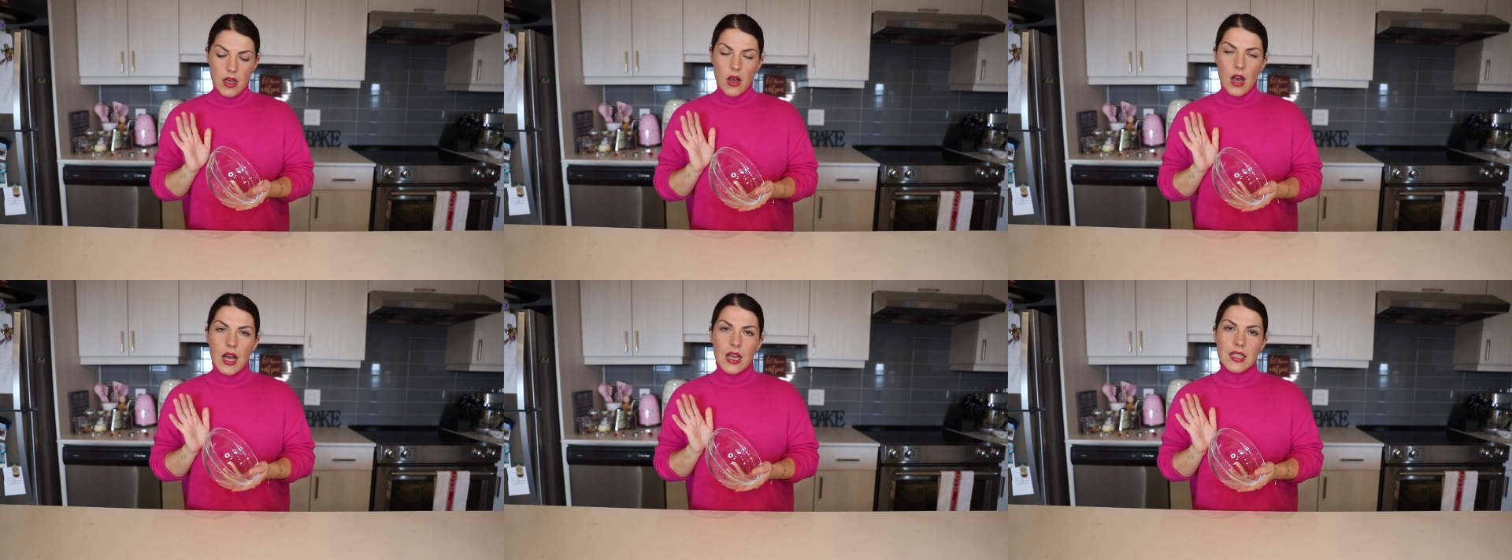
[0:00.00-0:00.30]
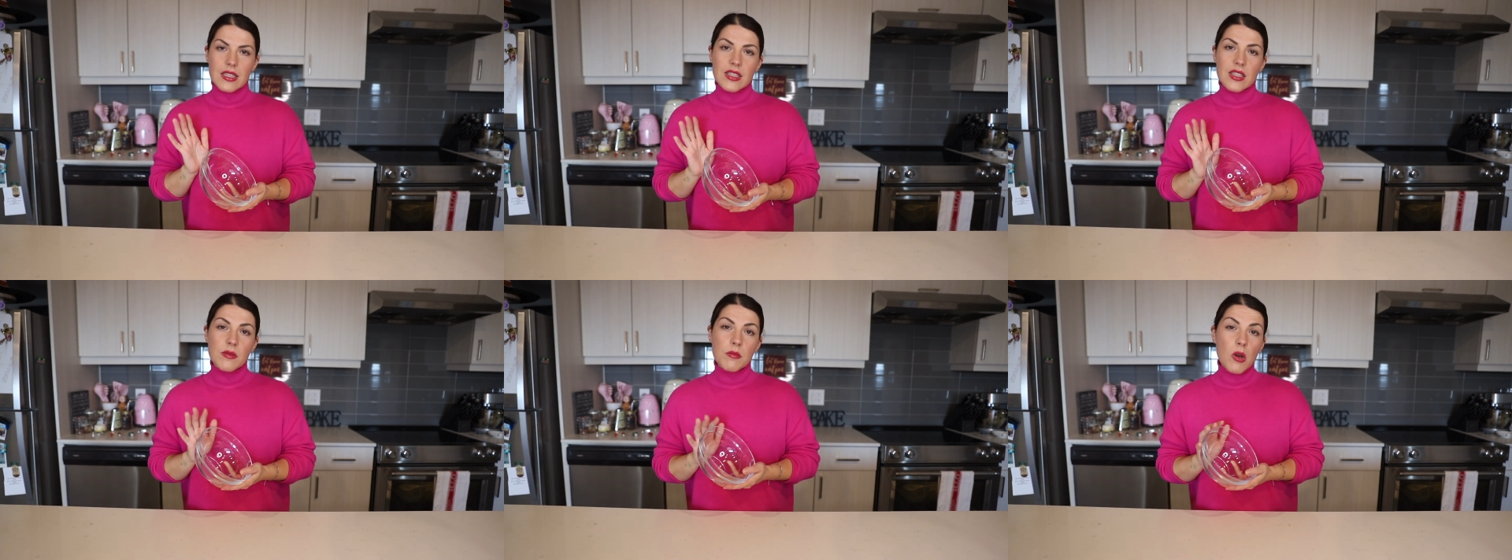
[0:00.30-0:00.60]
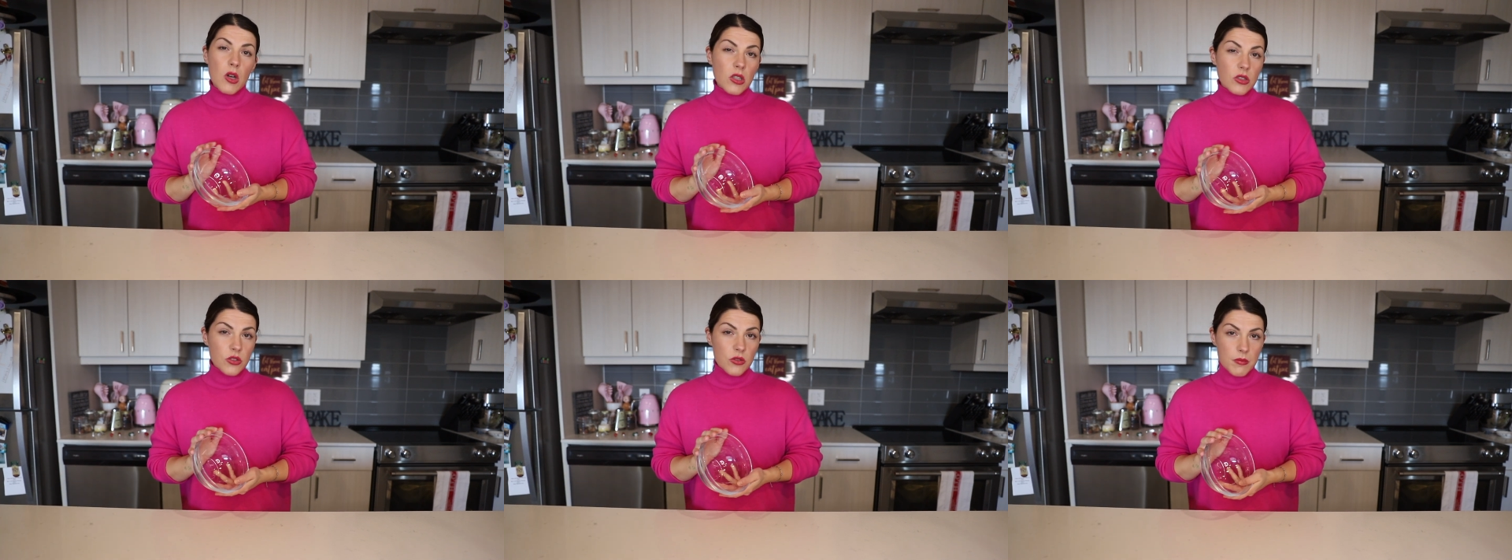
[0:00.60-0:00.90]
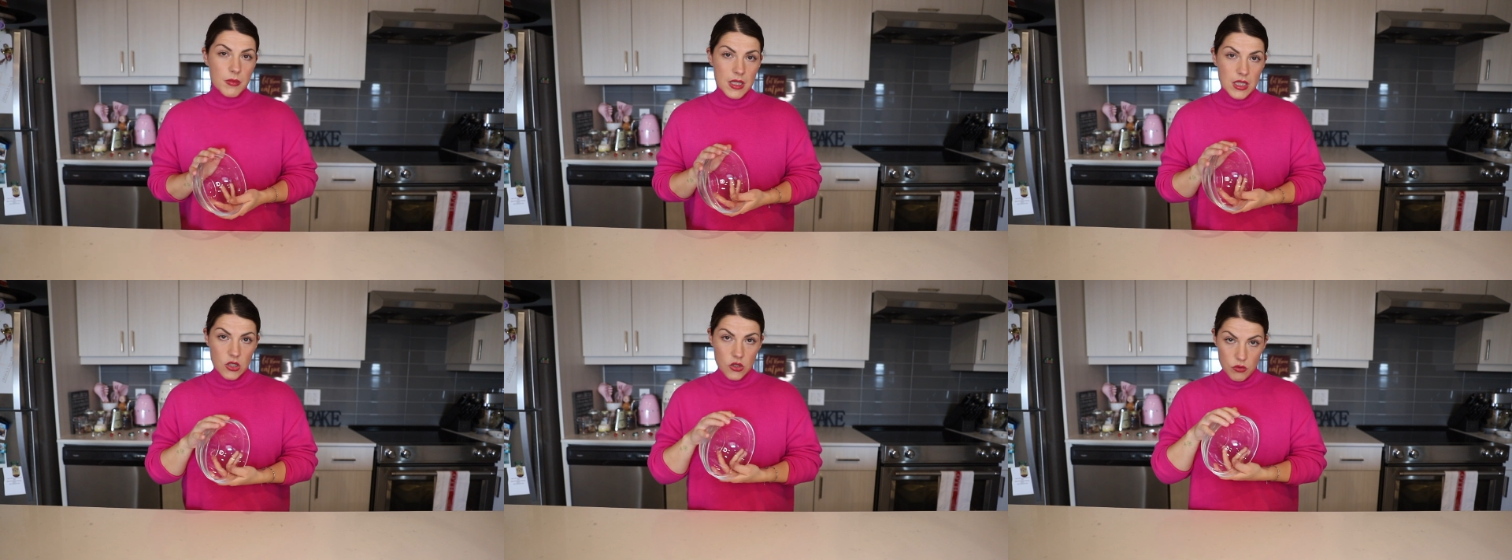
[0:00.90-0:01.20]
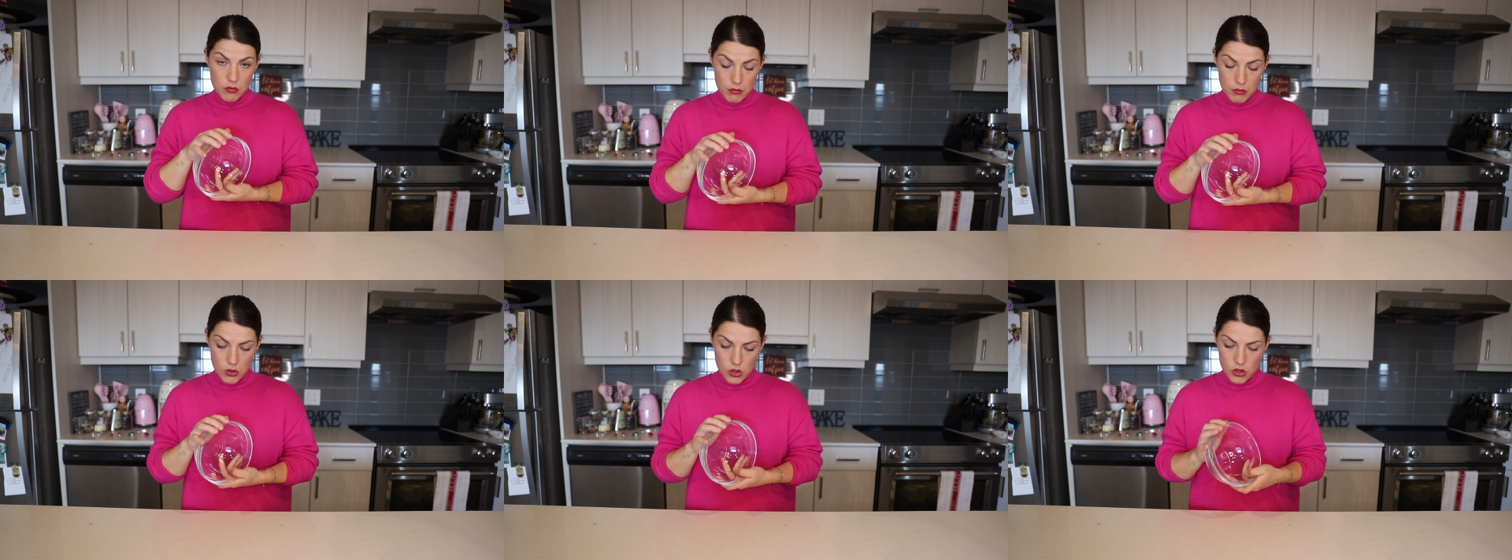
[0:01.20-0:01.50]
a small to
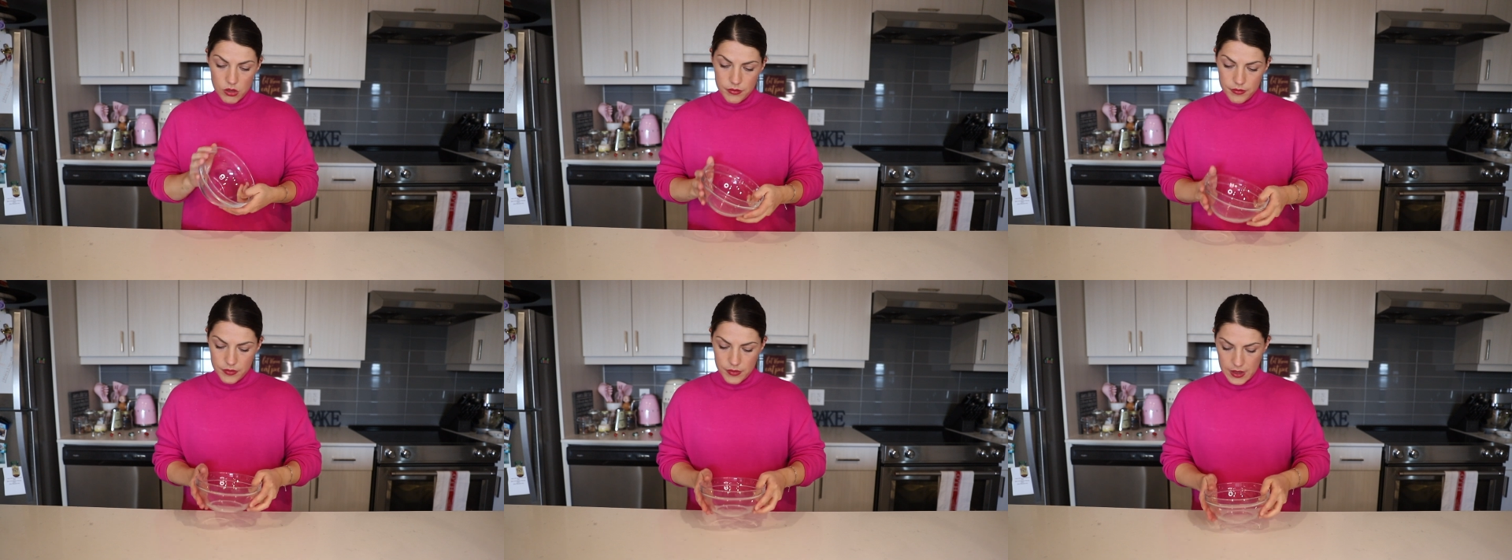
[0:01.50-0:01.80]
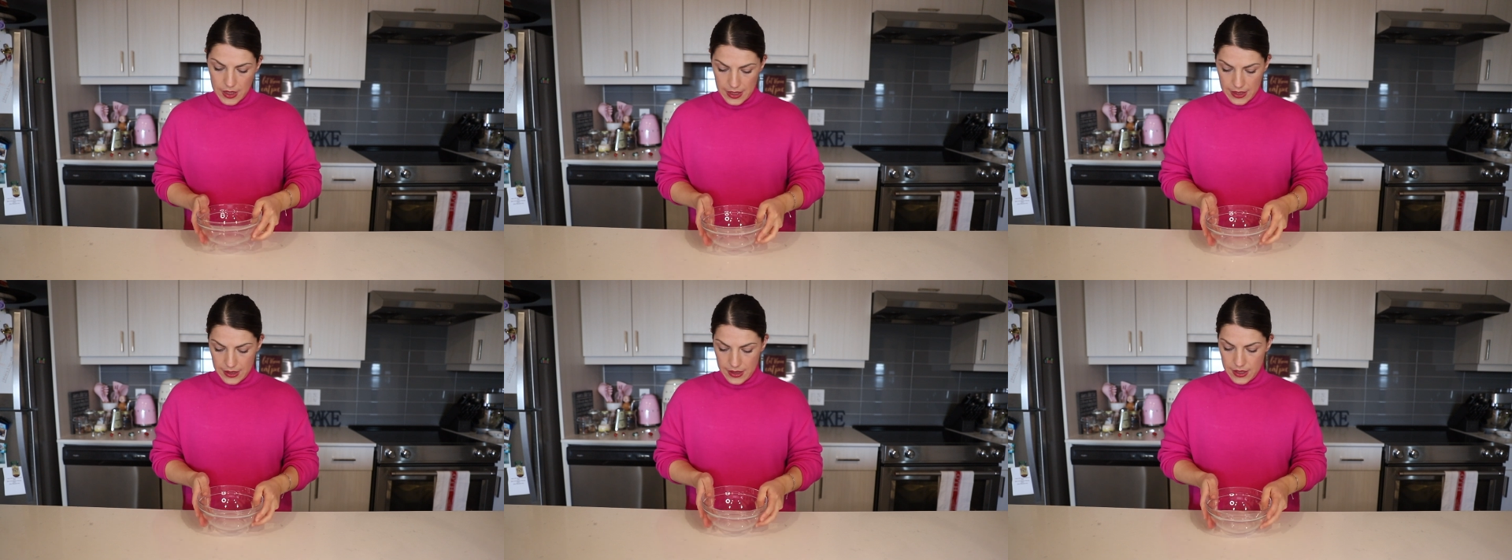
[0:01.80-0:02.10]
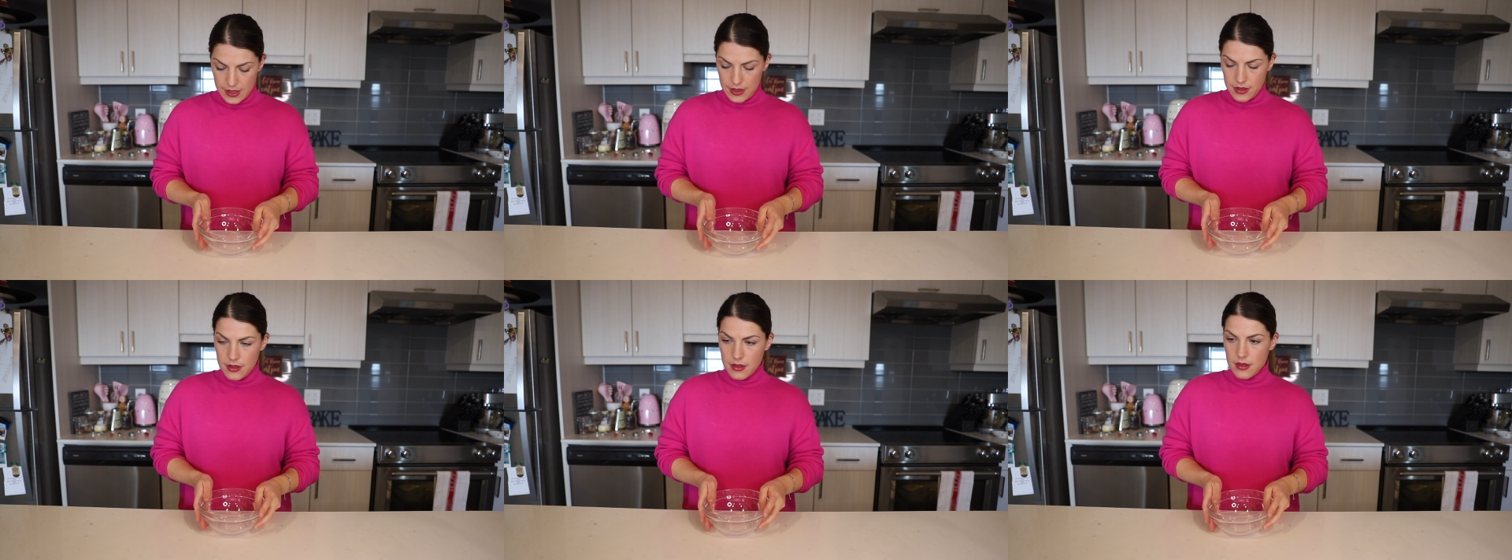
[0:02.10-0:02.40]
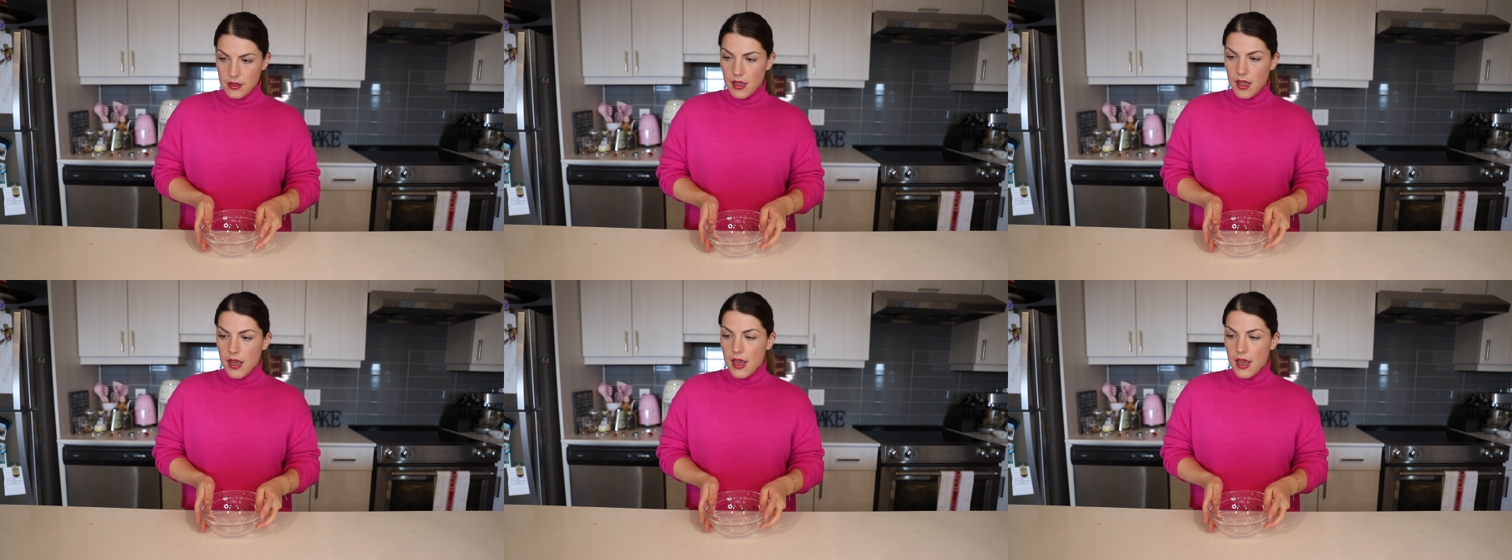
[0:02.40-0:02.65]
medium bowl like this,